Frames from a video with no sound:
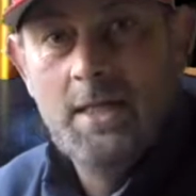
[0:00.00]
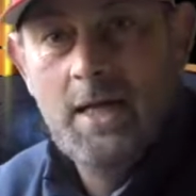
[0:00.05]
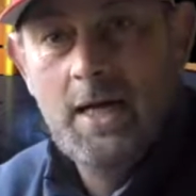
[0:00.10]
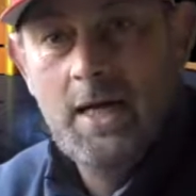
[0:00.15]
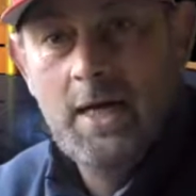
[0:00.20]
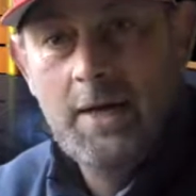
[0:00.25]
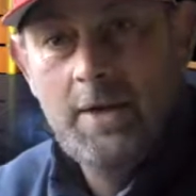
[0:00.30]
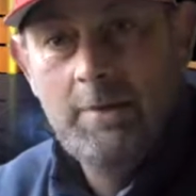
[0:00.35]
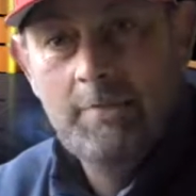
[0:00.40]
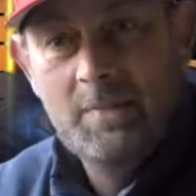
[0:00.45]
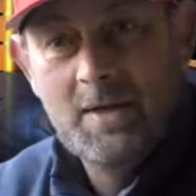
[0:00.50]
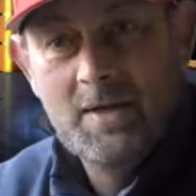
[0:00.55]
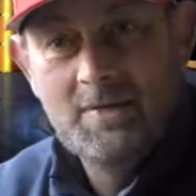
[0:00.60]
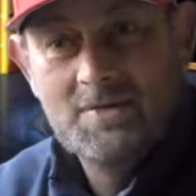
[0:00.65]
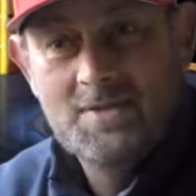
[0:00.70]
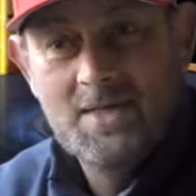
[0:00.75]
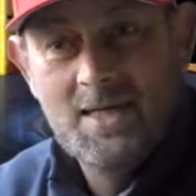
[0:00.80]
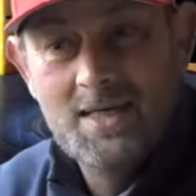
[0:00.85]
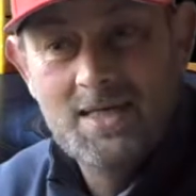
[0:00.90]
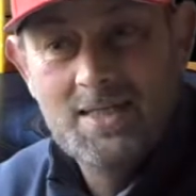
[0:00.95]
And I've
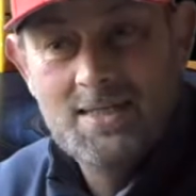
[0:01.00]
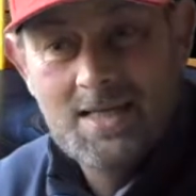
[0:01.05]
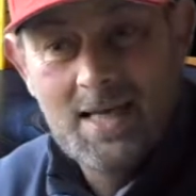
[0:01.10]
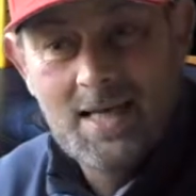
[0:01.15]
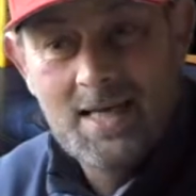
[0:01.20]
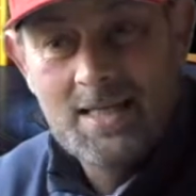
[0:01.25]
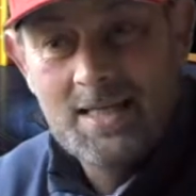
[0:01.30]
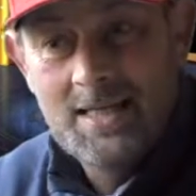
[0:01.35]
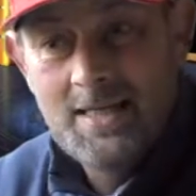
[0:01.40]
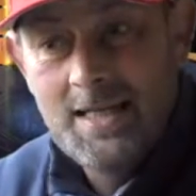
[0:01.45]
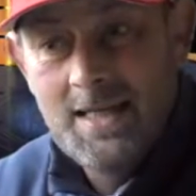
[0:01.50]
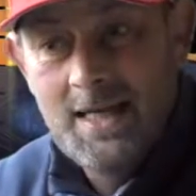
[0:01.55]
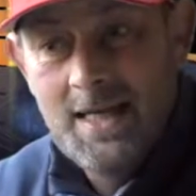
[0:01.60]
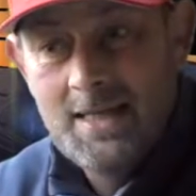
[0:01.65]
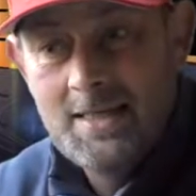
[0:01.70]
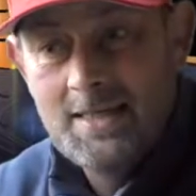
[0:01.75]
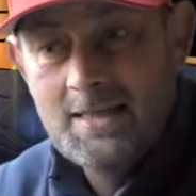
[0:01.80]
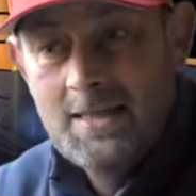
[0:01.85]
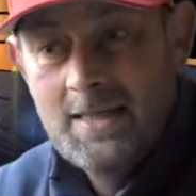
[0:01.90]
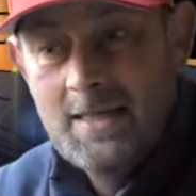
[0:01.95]
started cycling
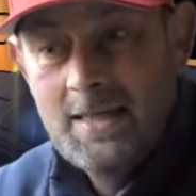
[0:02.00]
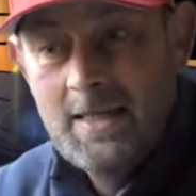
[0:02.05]
again